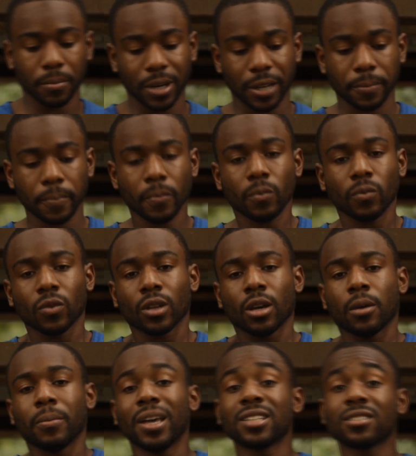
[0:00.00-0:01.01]
But
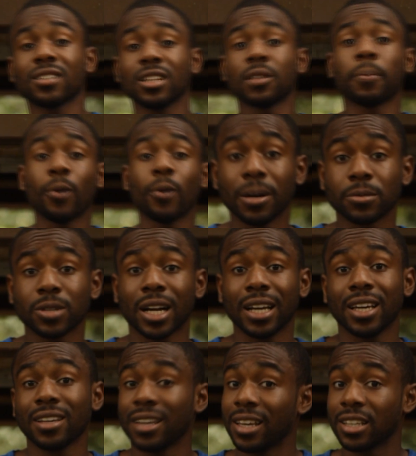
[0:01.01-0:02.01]
basically the I'm trying
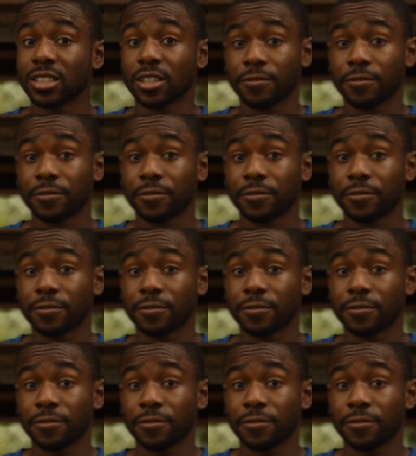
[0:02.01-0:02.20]
to get is,